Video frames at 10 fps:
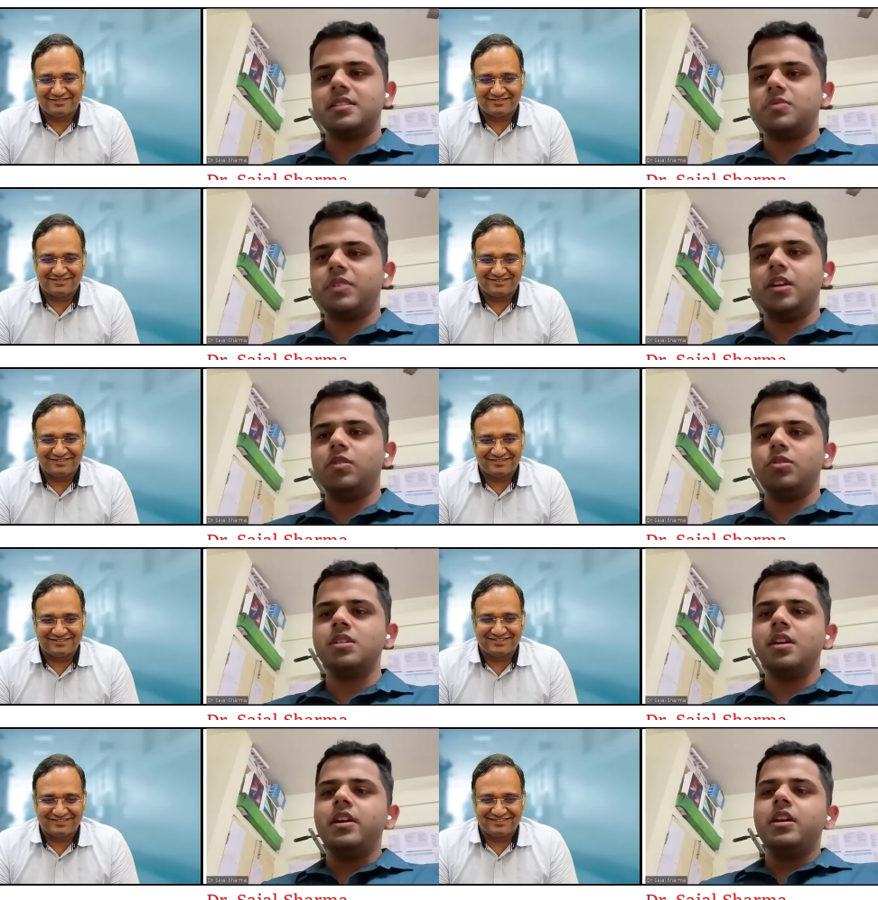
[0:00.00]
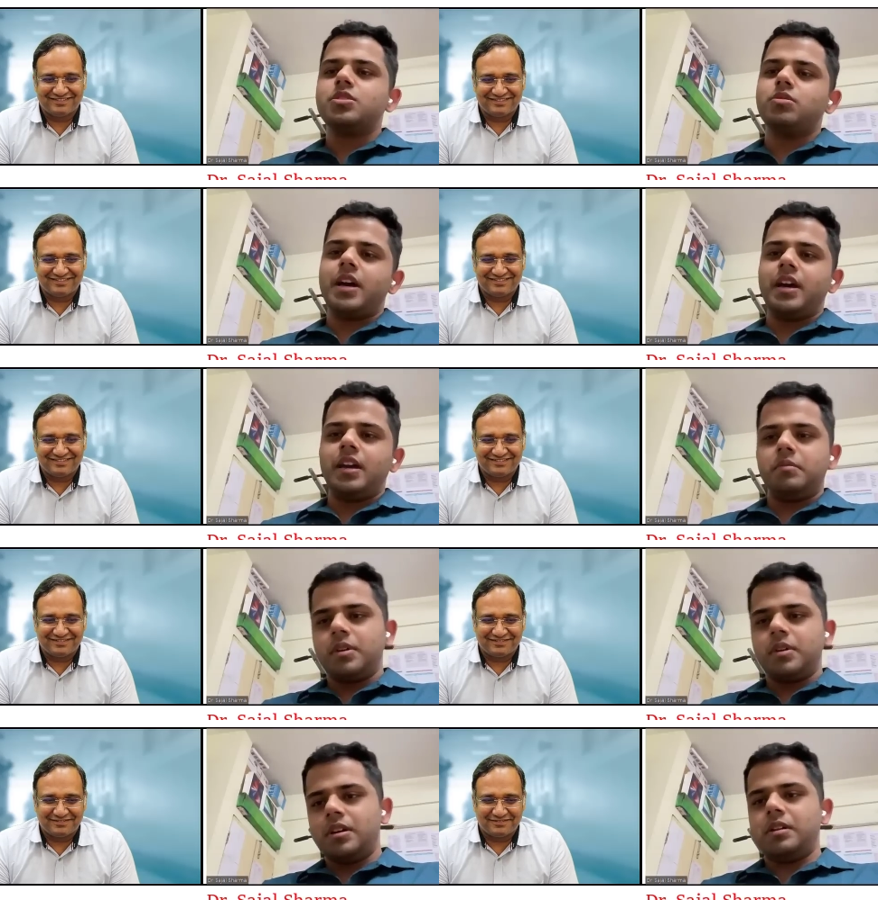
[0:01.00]
Speaker 1: is very close. So I
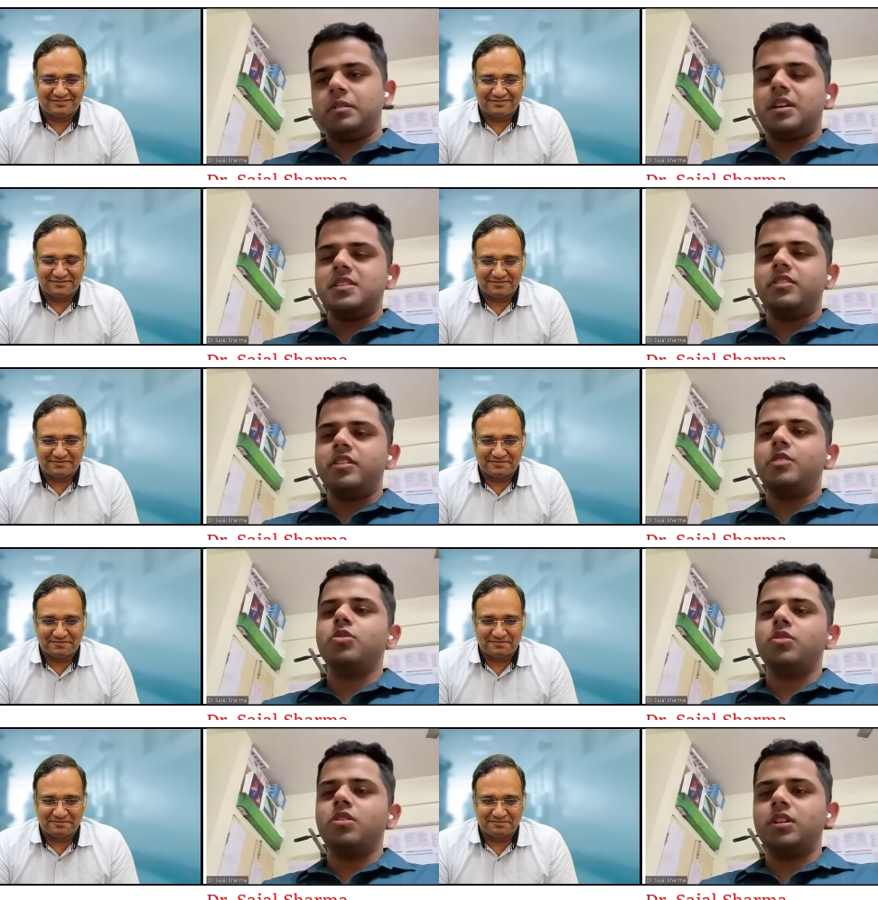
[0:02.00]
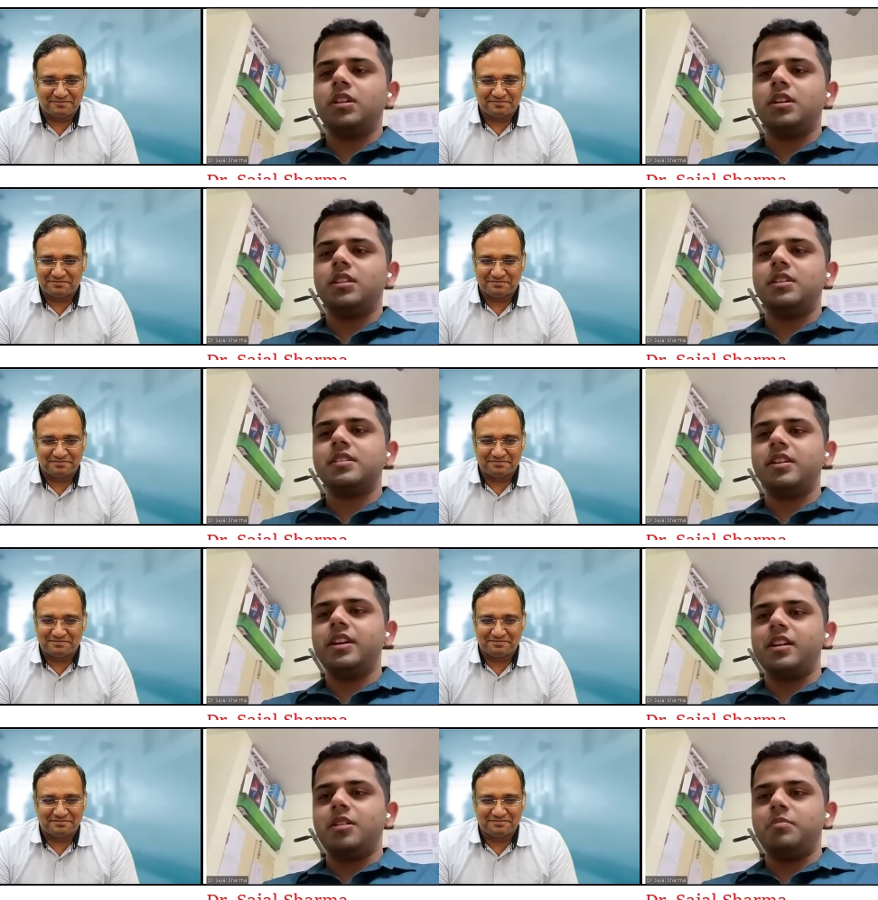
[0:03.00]
uh, concentrated more on uh, this
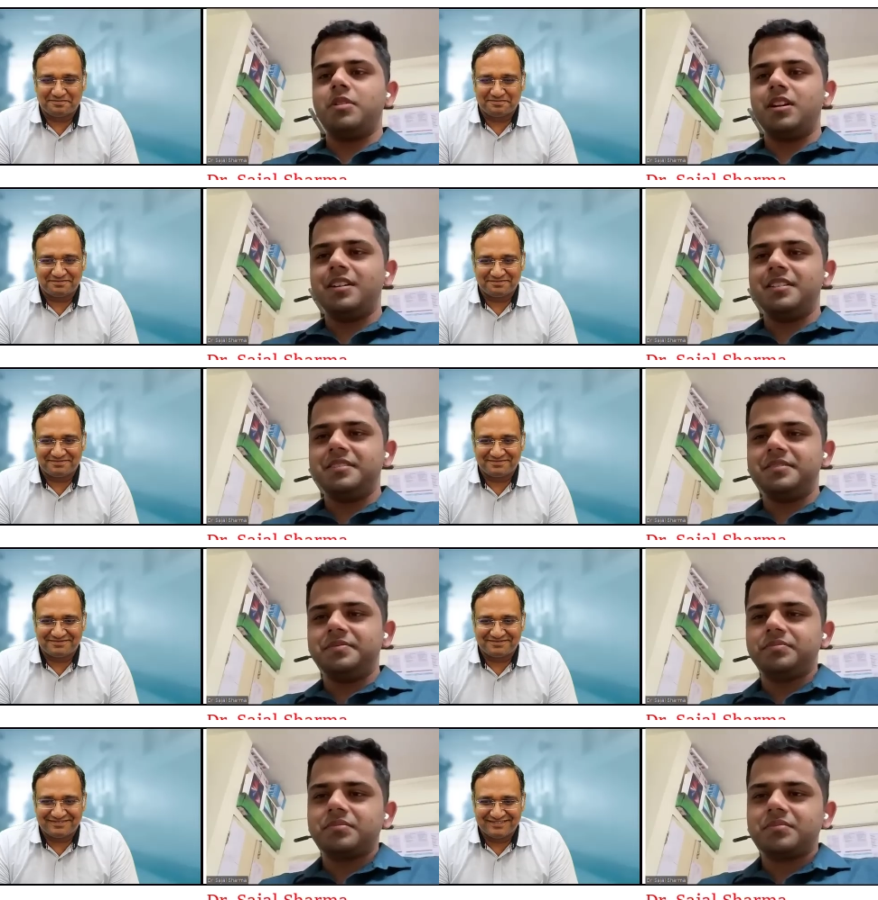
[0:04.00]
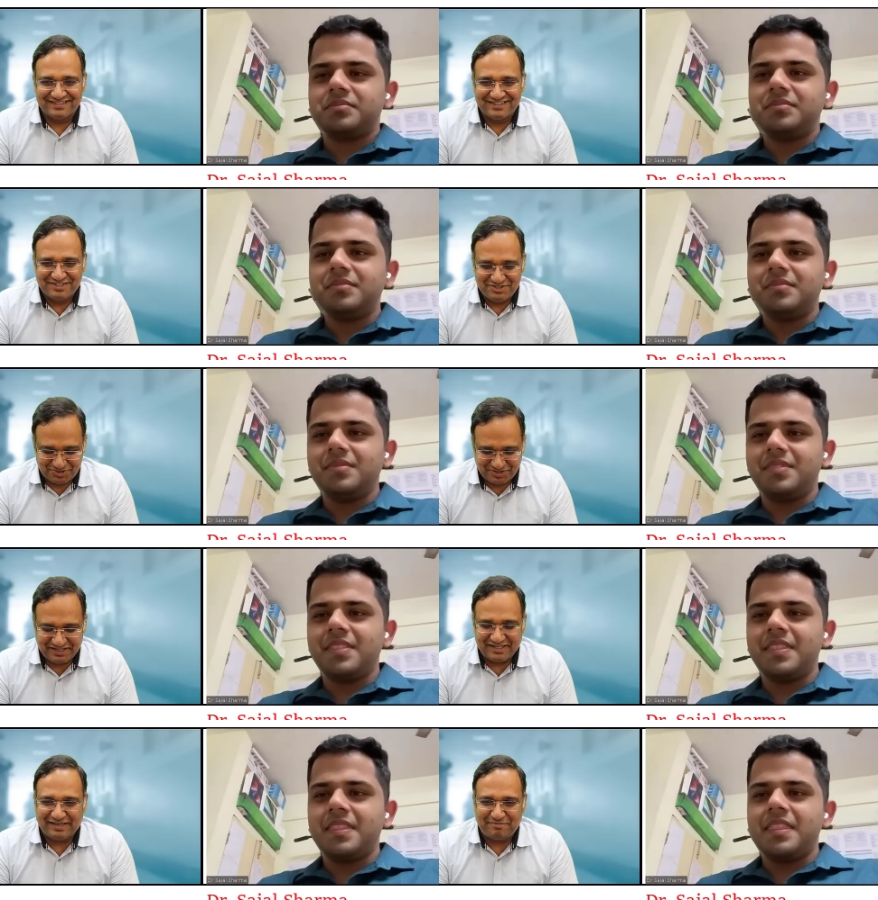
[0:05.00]
critical care part.
Speaker 2: So
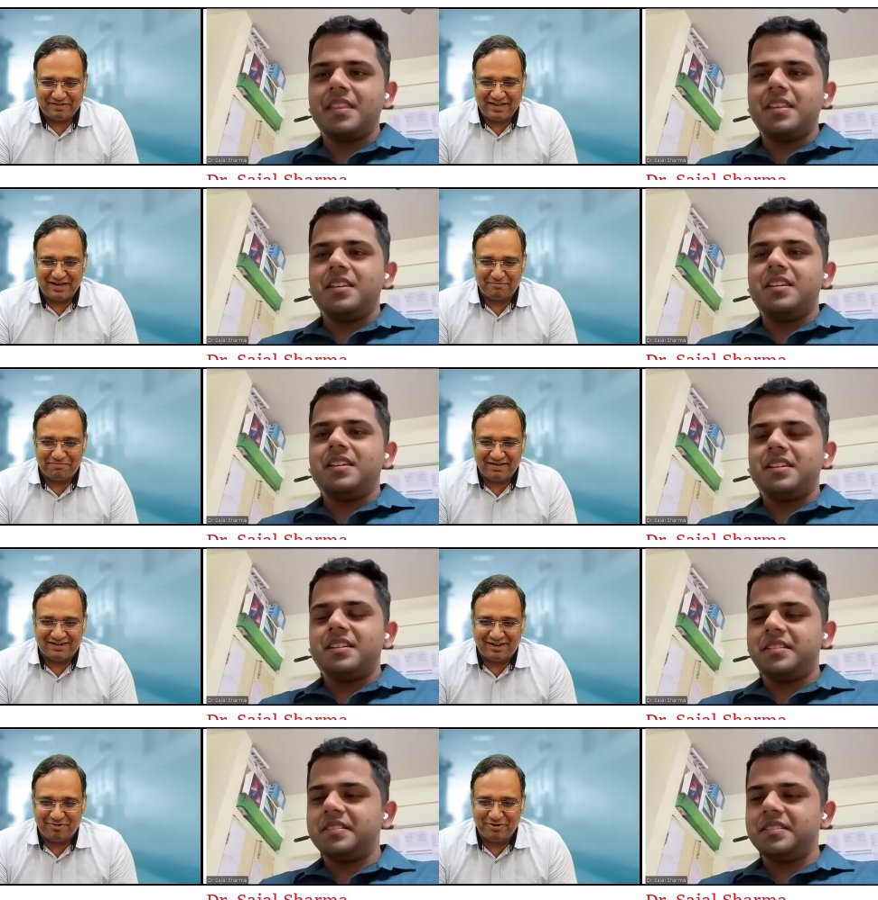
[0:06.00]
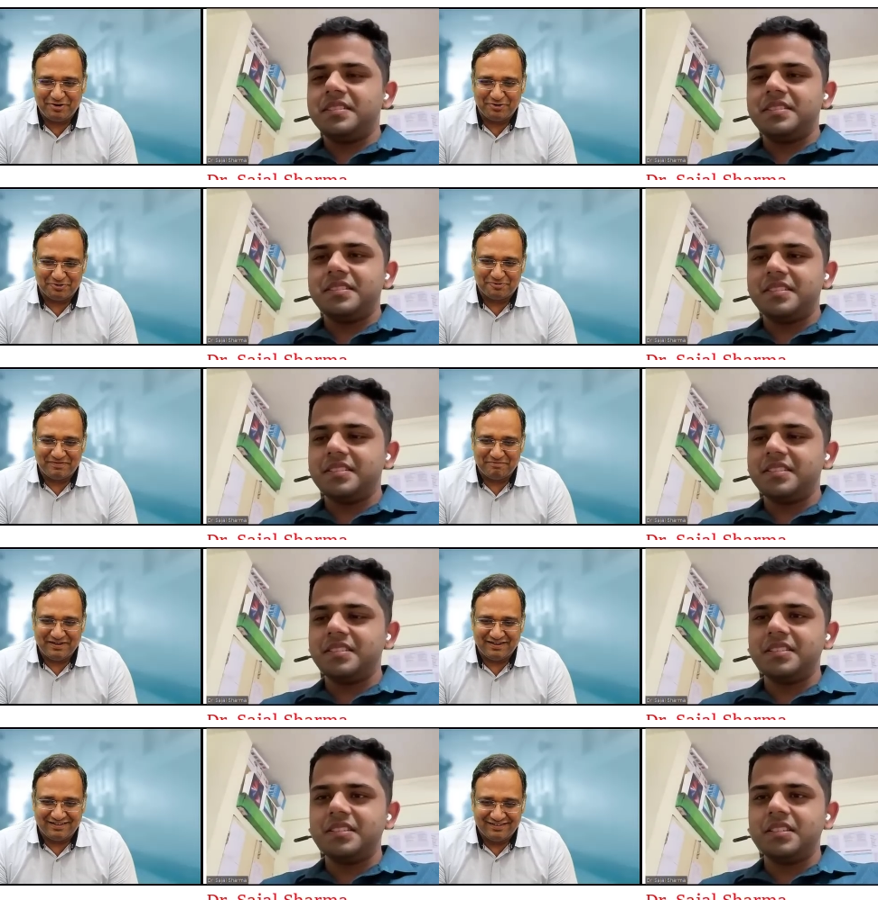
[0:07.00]
critical care part, how did you do? I
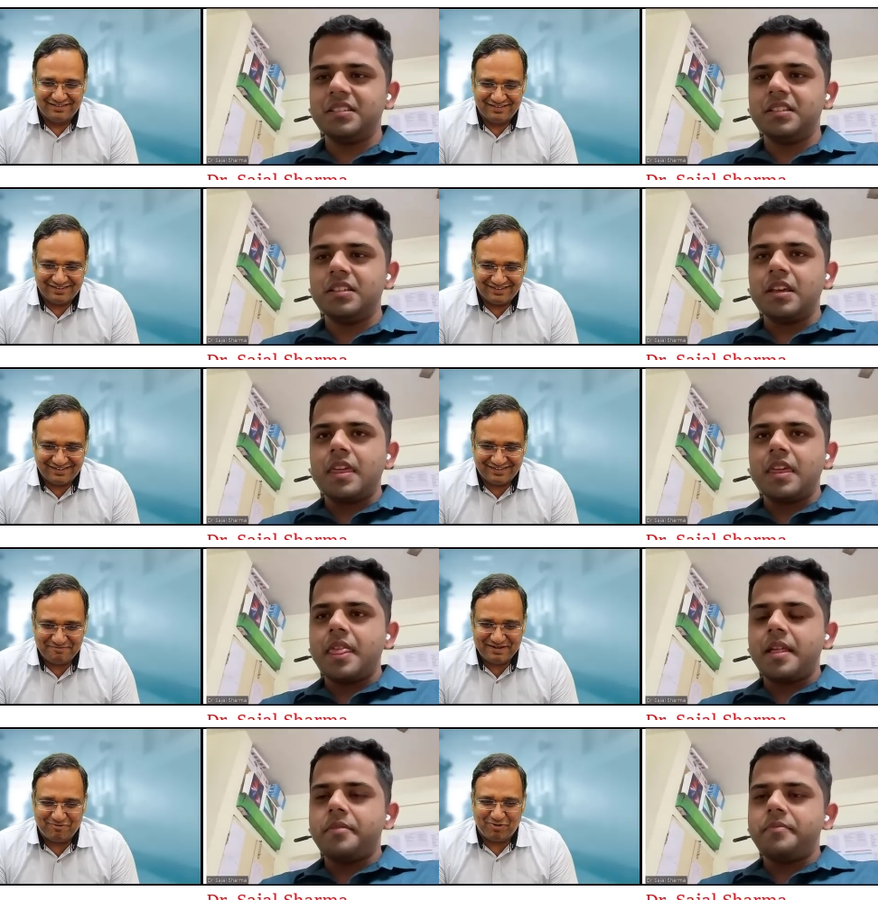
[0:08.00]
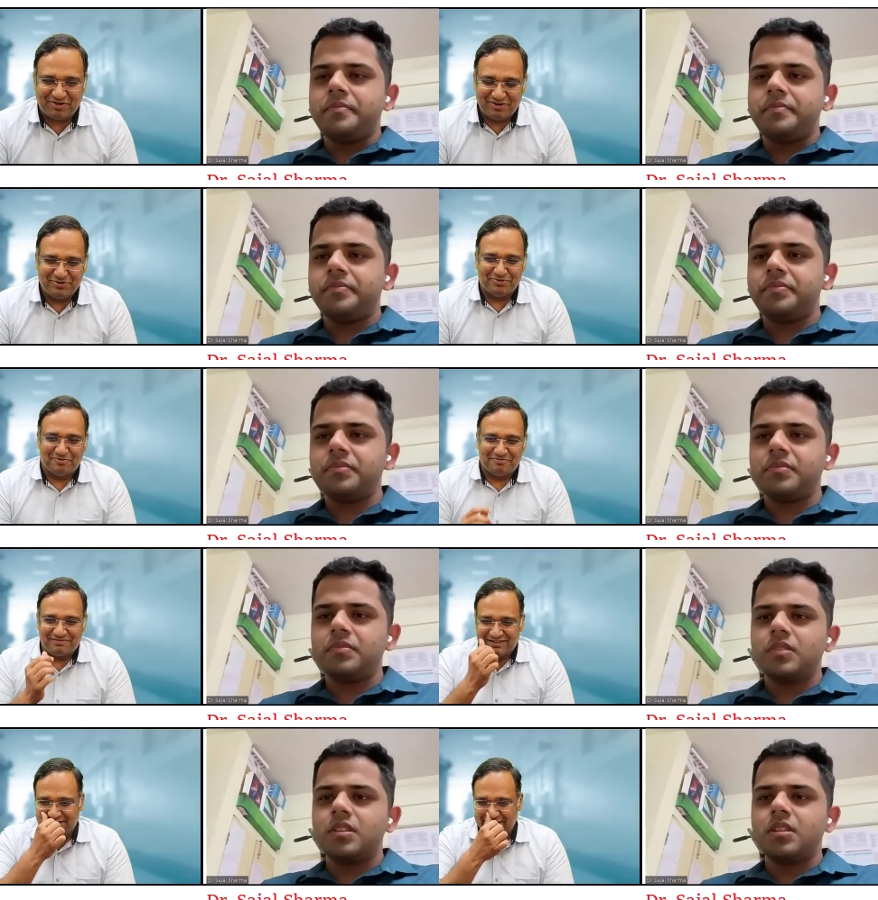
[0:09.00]
mean, uh, I mean, what all you
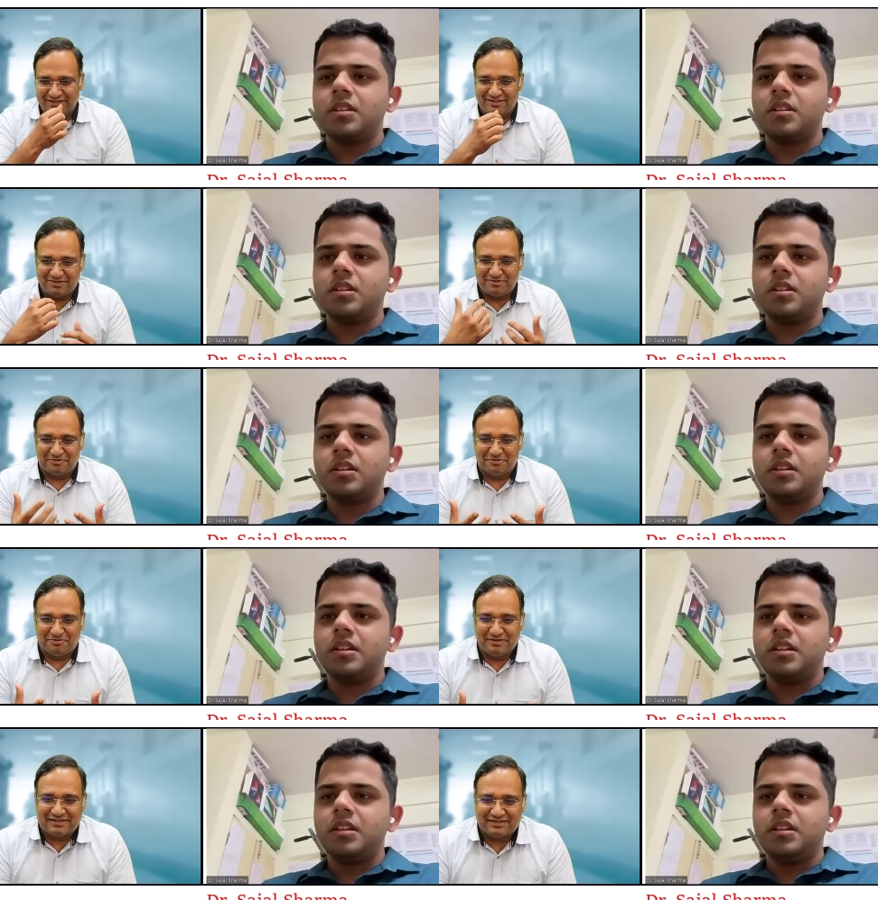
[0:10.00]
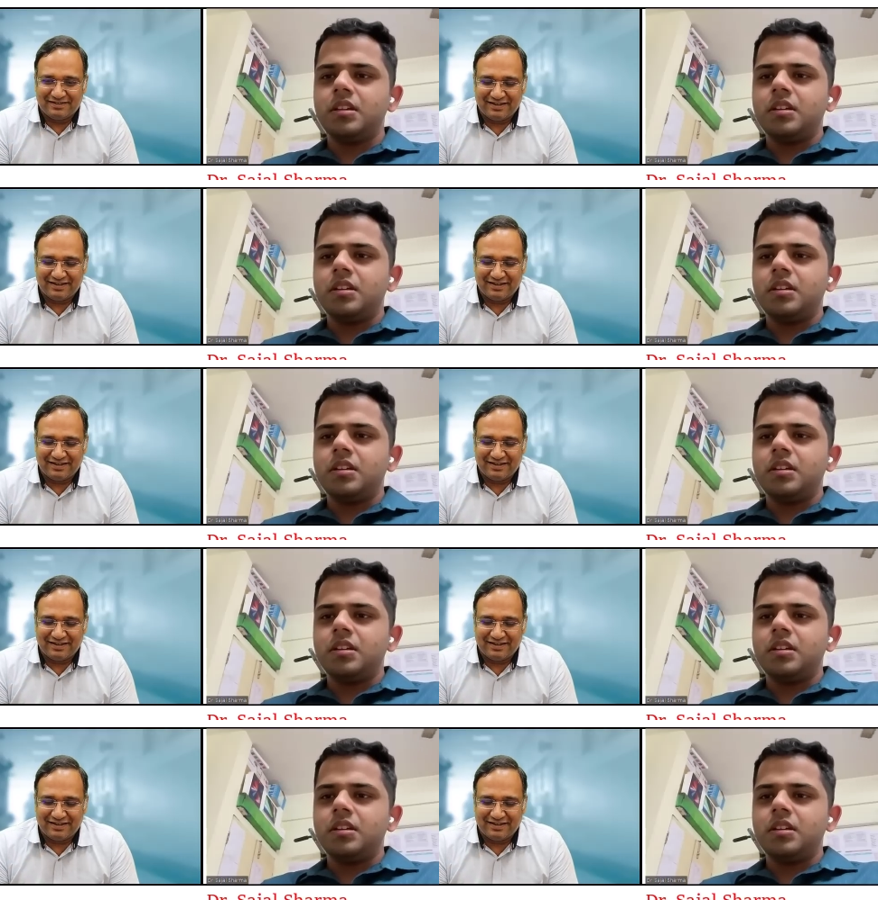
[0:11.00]
did to do it,